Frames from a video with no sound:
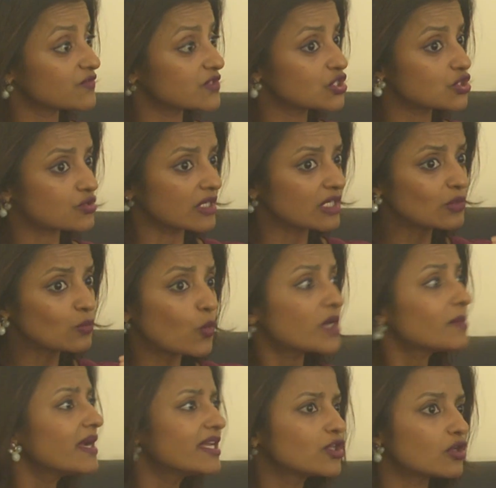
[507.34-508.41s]
of a struggle, what
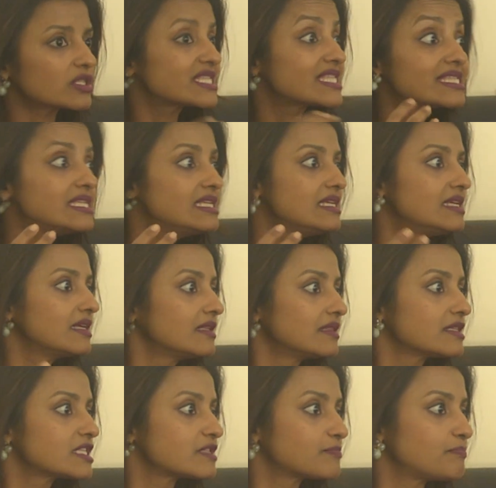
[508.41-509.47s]
am I not seeing in
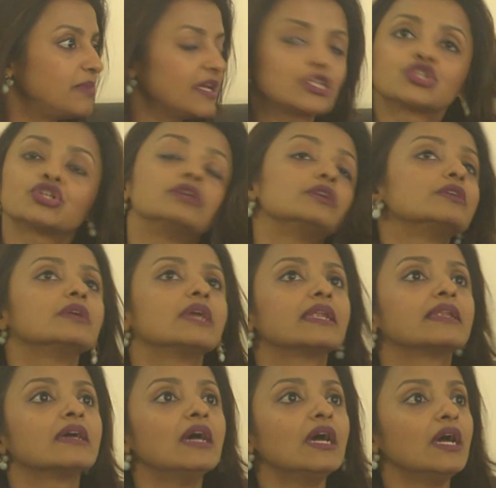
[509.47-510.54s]
this picture, and,